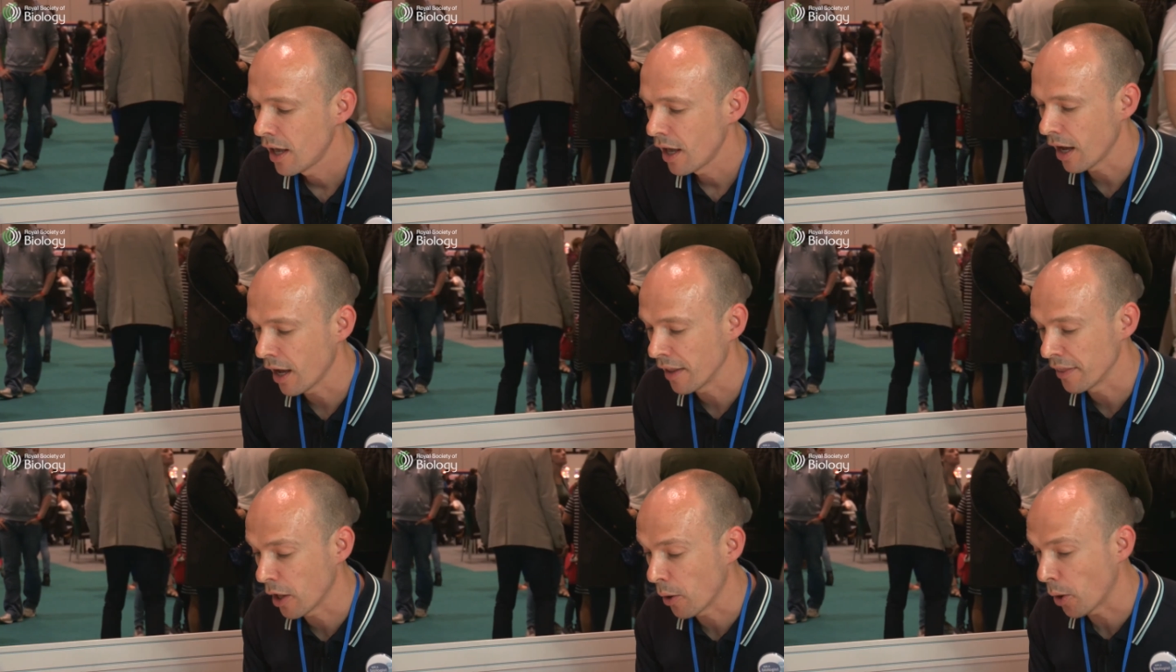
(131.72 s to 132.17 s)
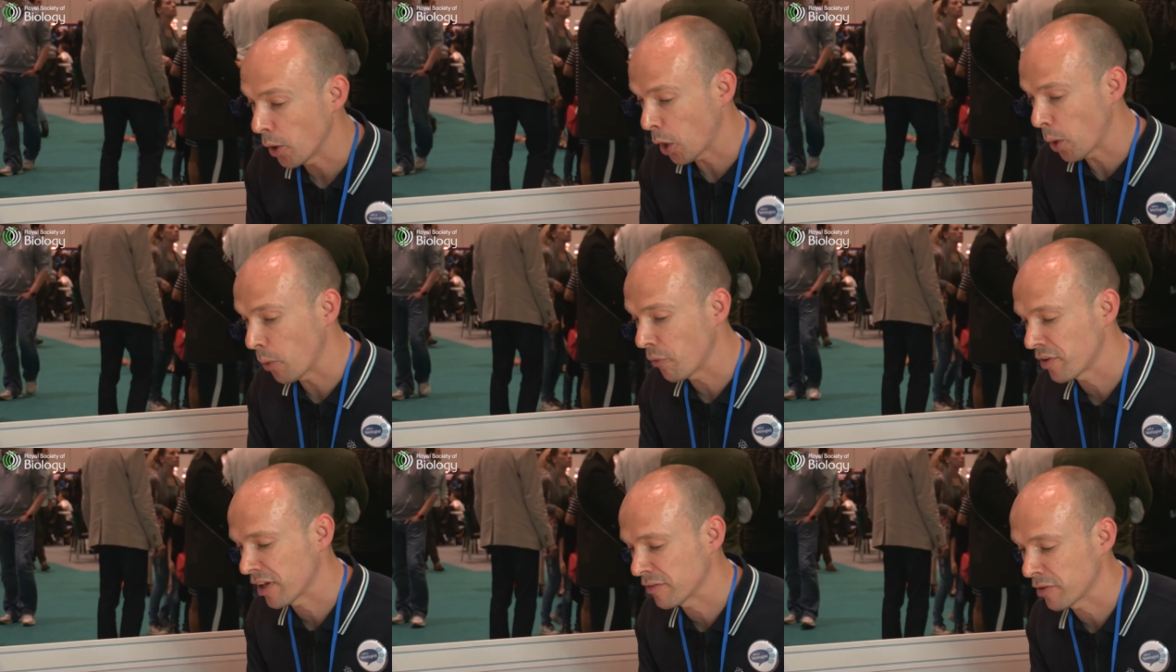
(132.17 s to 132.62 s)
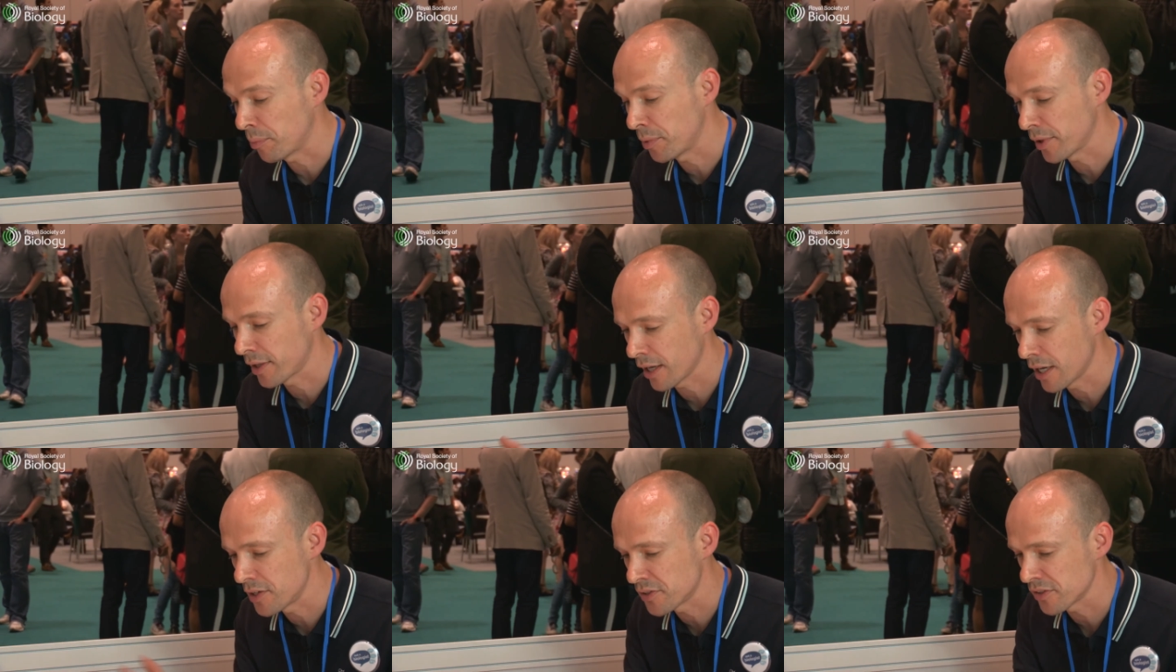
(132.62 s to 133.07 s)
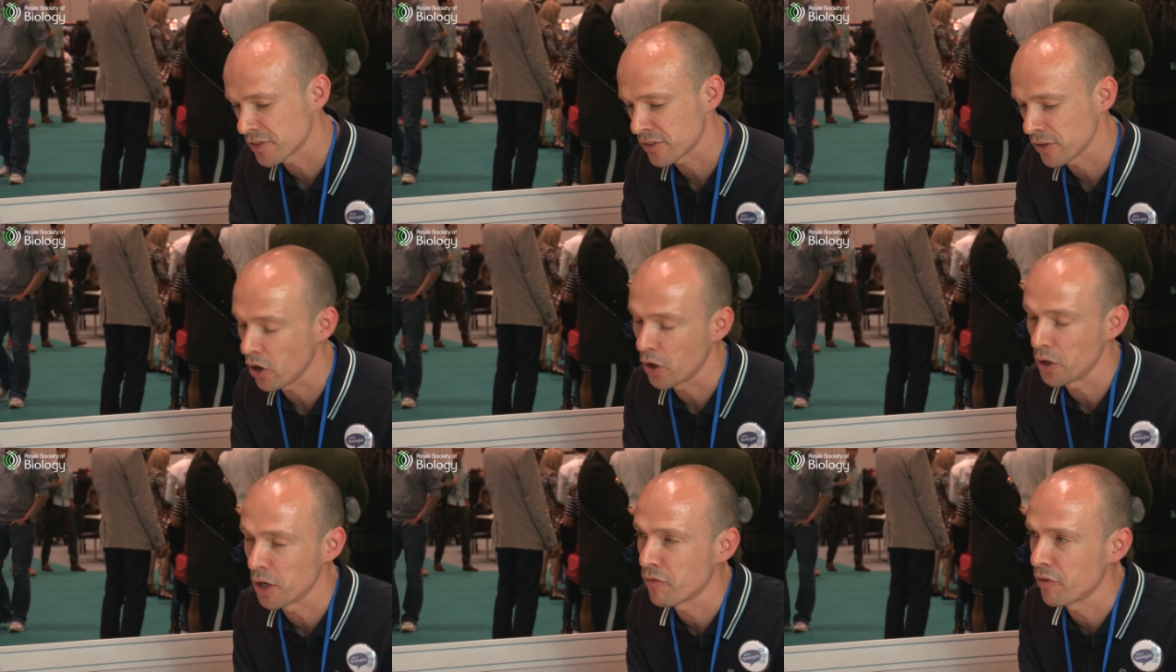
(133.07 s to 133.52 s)
And that will hopefully have applications
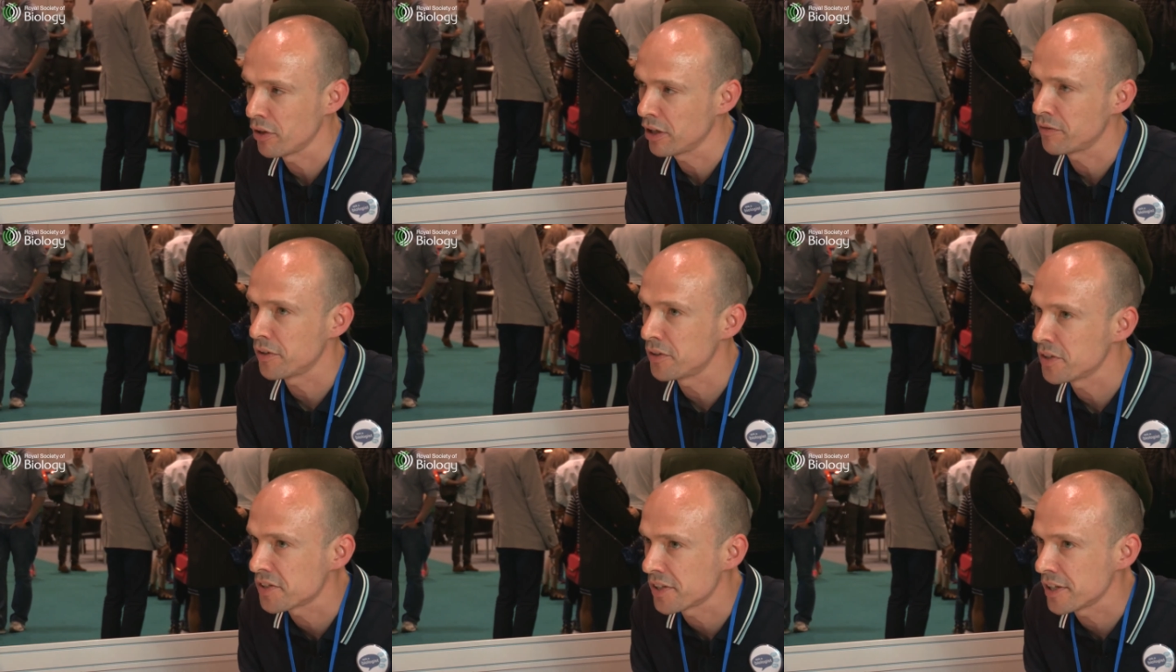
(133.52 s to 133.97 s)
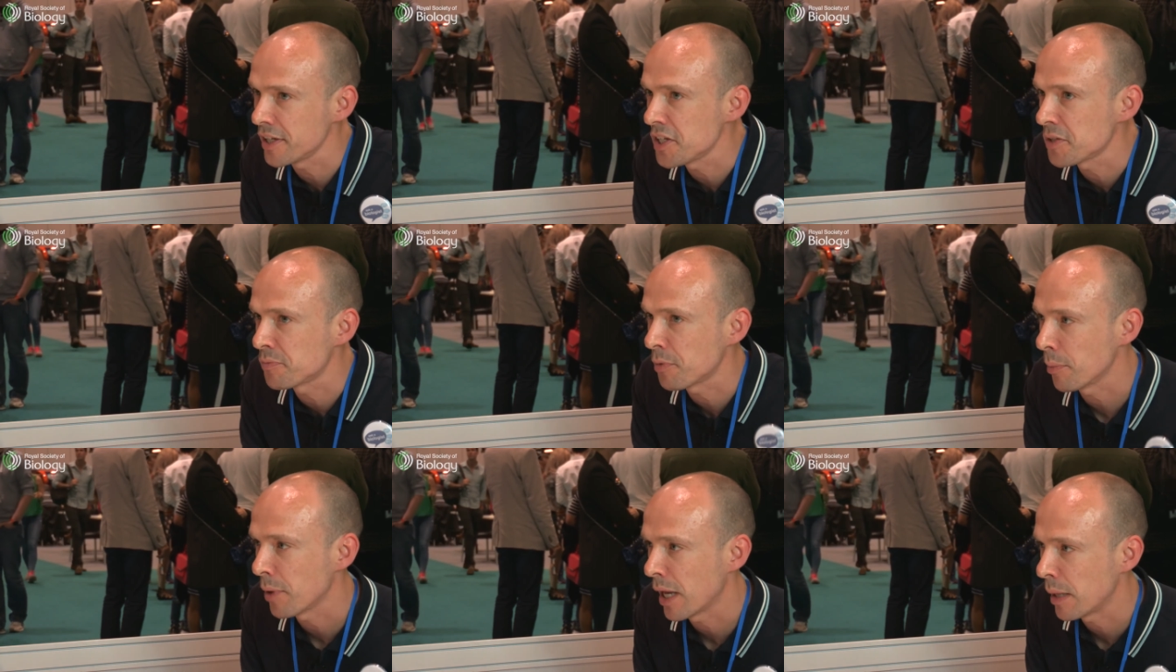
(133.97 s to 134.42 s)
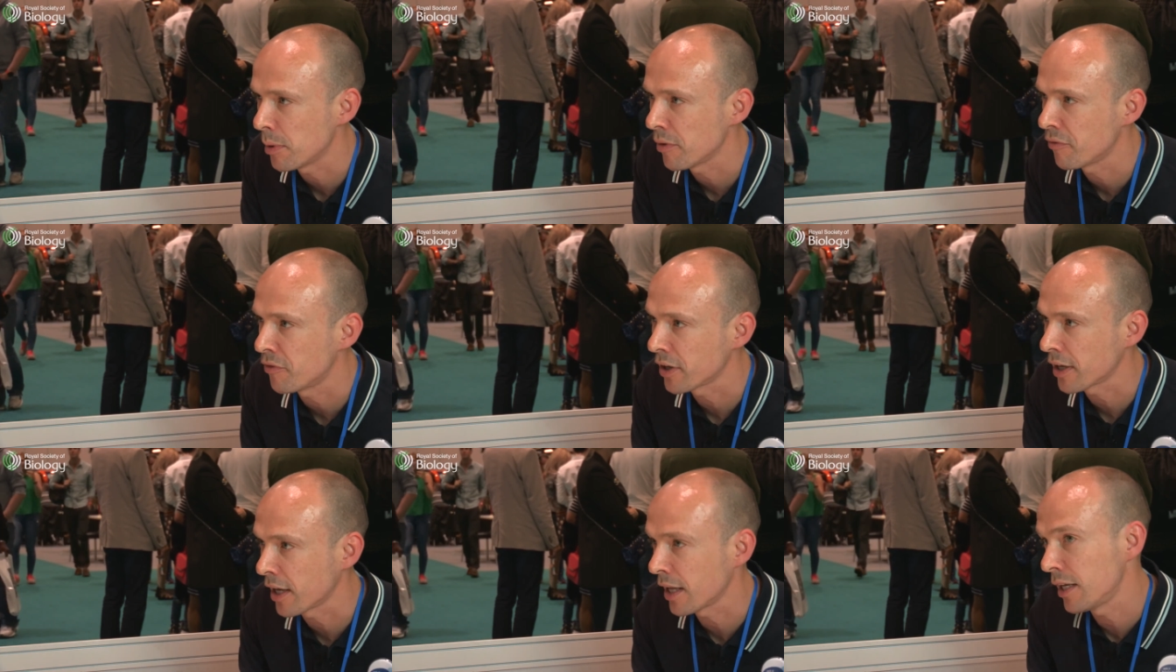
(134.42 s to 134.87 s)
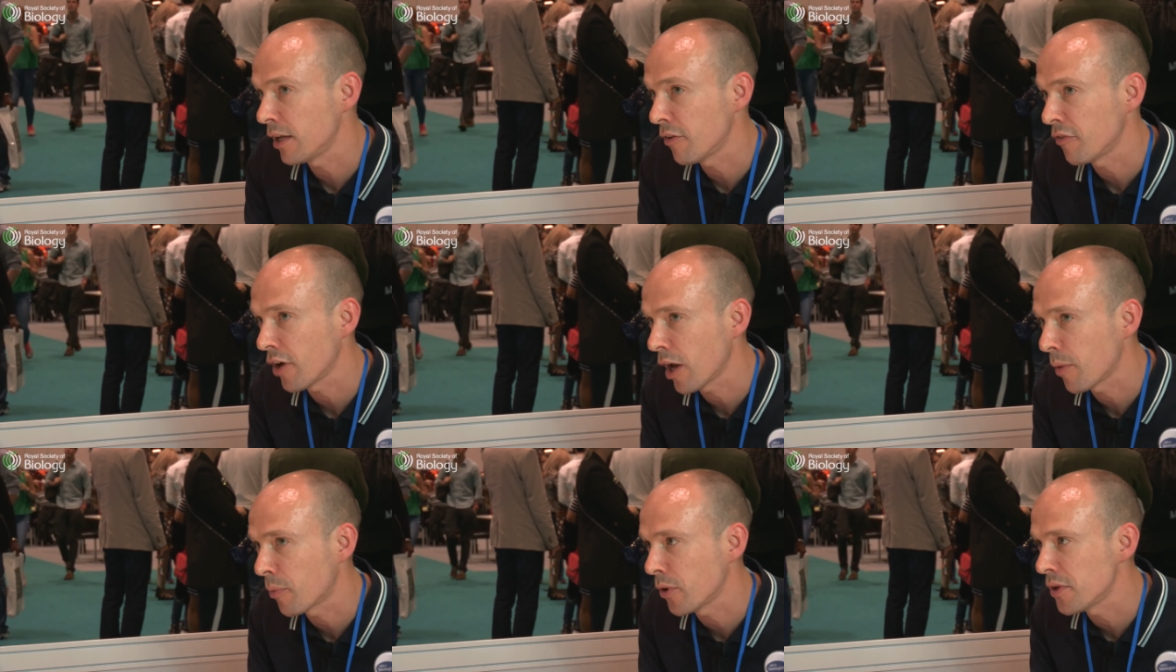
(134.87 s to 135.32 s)
not only for liver disease, but maybe for kidney
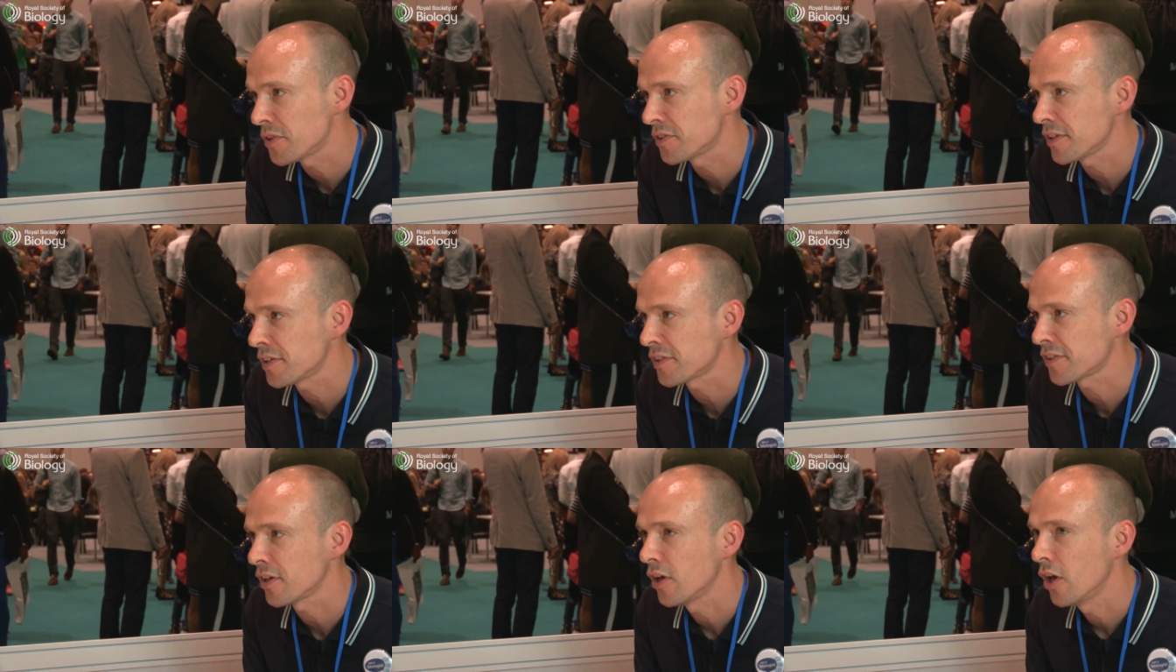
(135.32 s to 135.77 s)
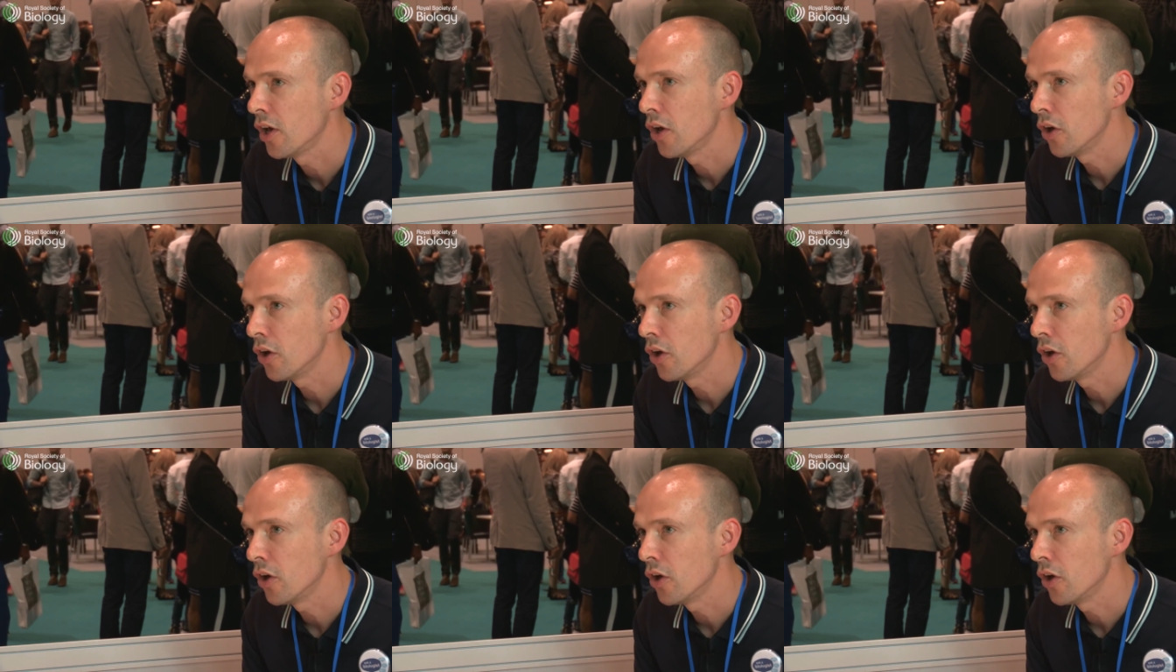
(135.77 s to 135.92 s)
fibrosis